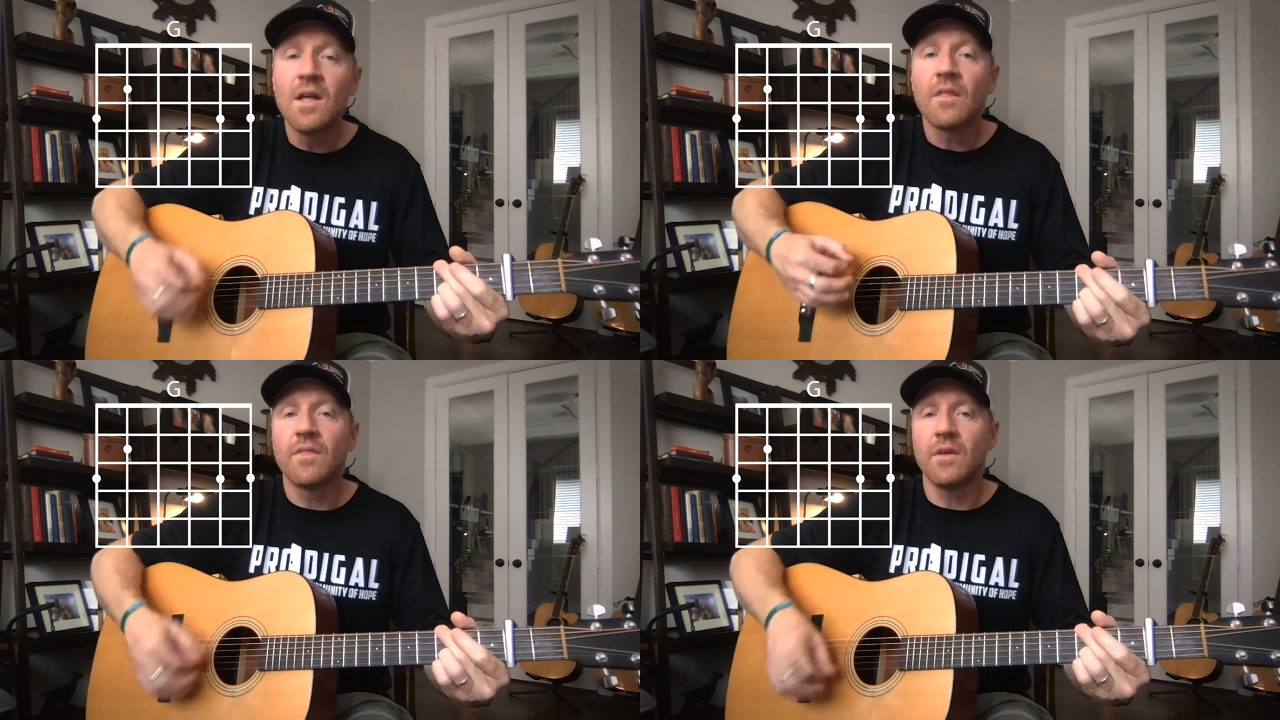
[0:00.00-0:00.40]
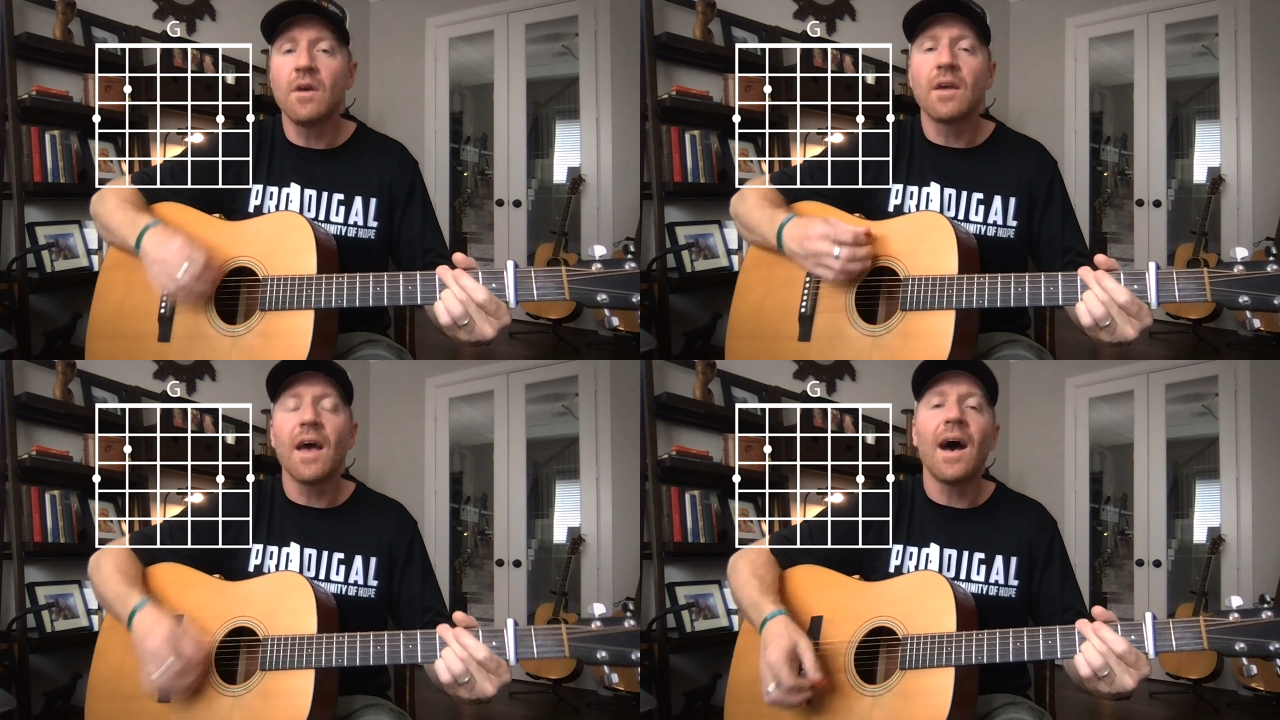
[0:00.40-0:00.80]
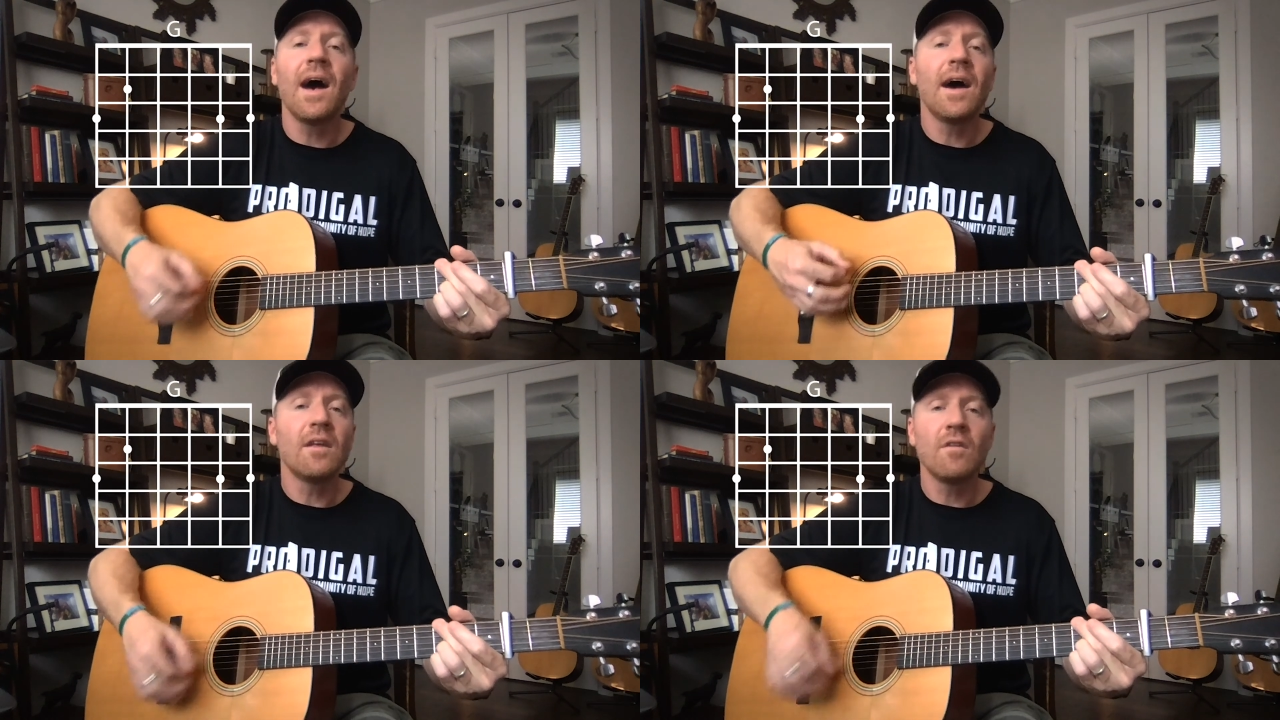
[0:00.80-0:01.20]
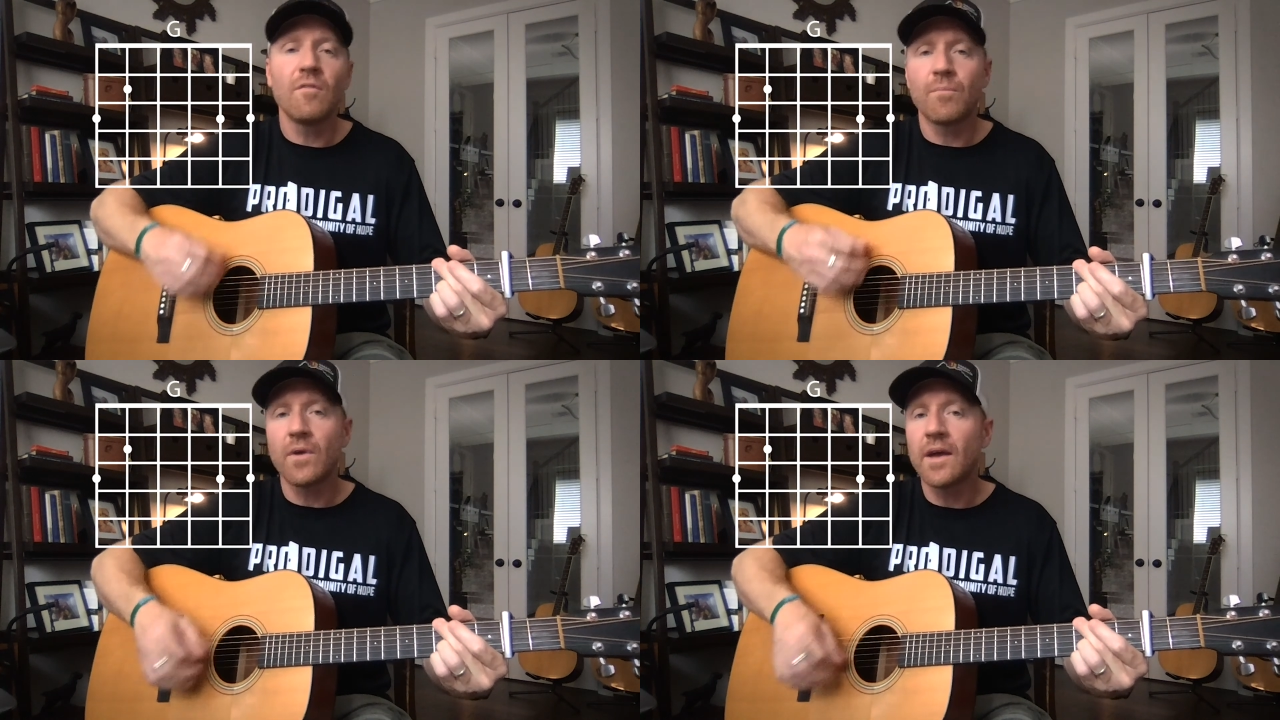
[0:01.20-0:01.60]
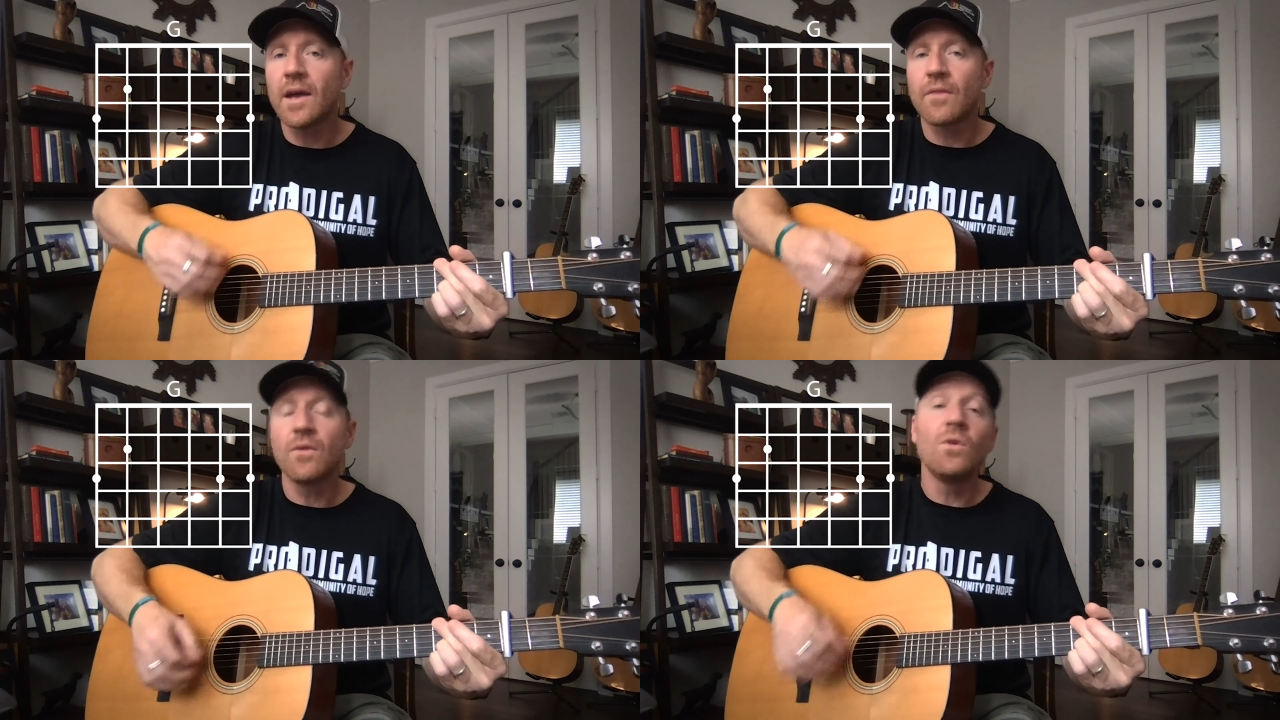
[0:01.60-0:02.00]
The God of
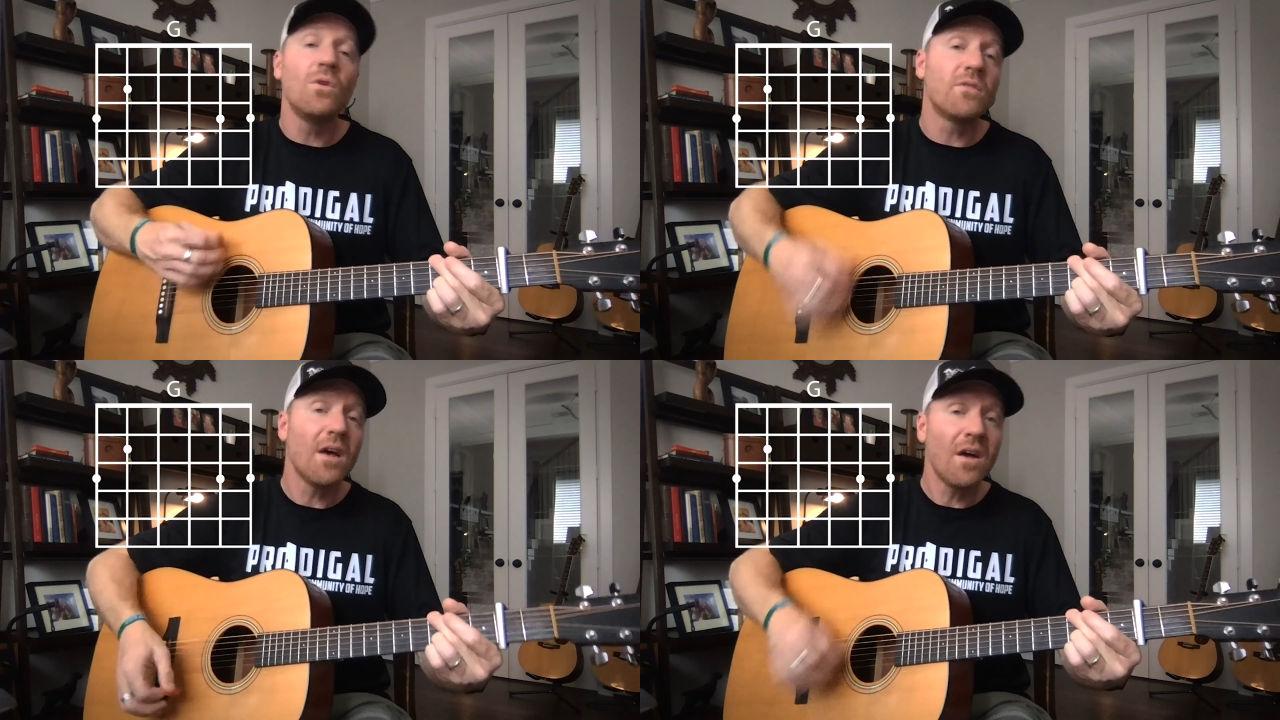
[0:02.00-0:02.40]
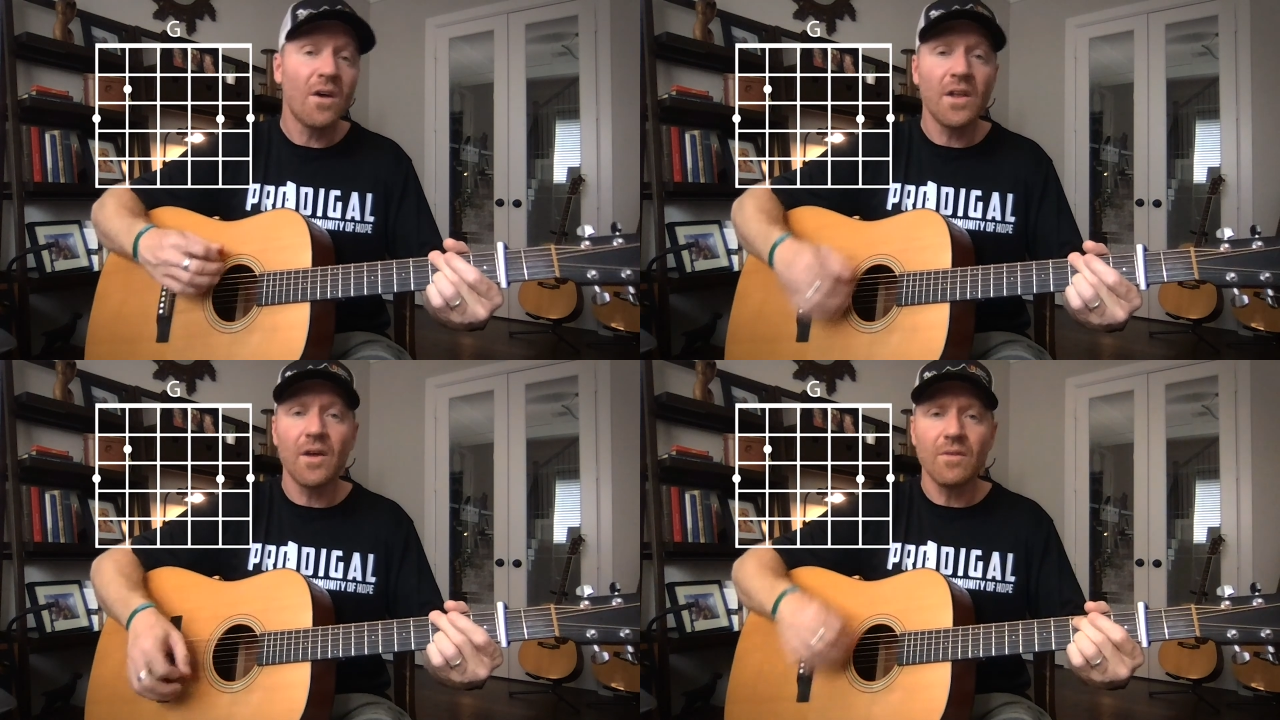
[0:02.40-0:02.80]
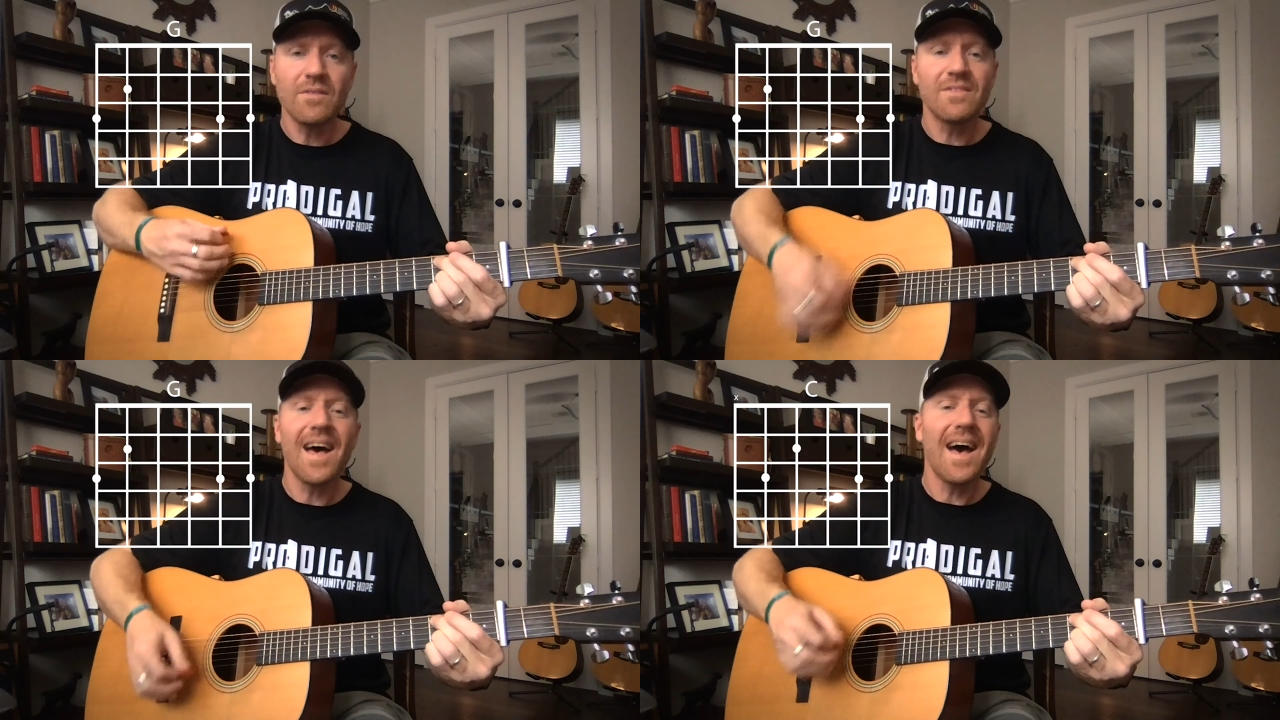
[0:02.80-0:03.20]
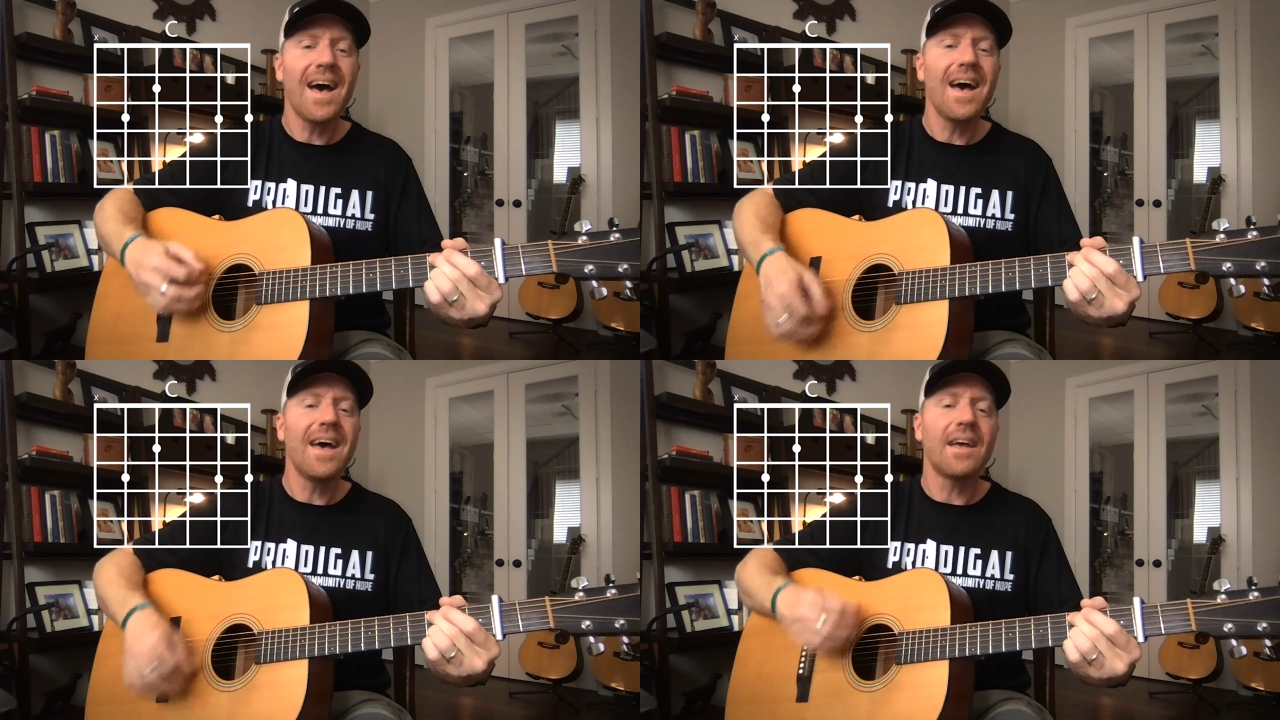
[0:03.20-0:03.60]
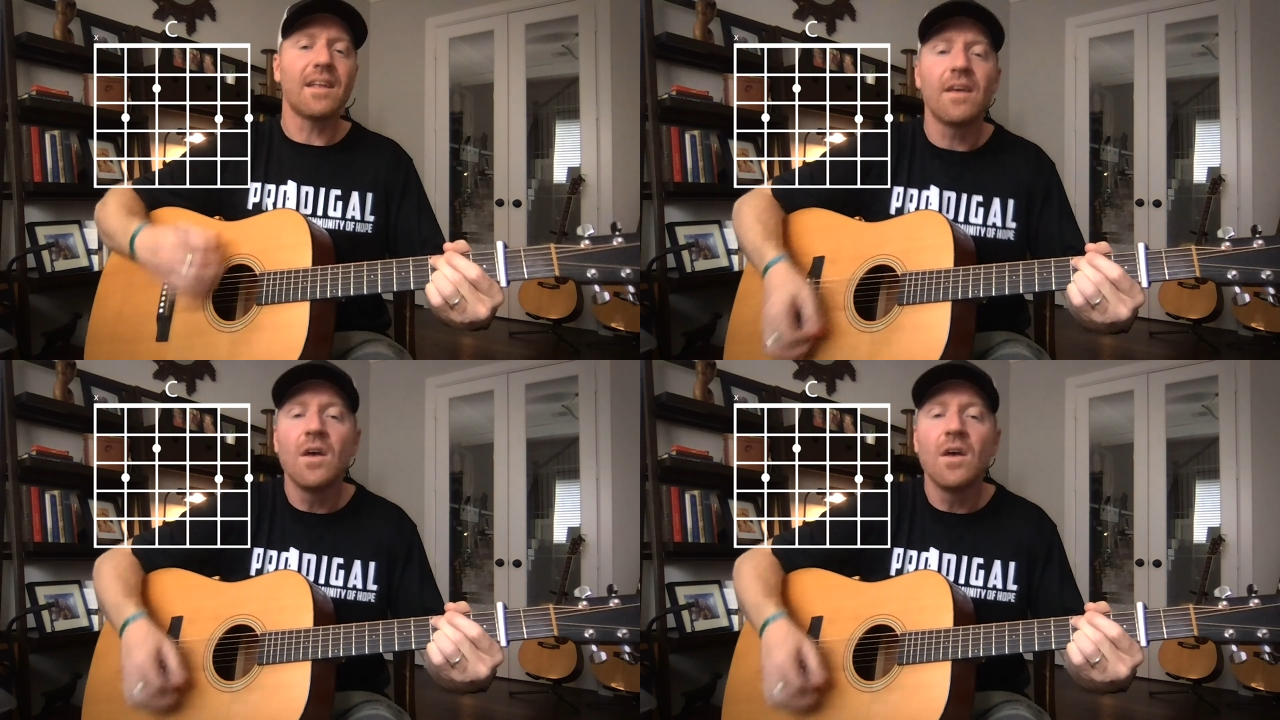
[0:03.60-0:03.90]
breakthroughs on our side.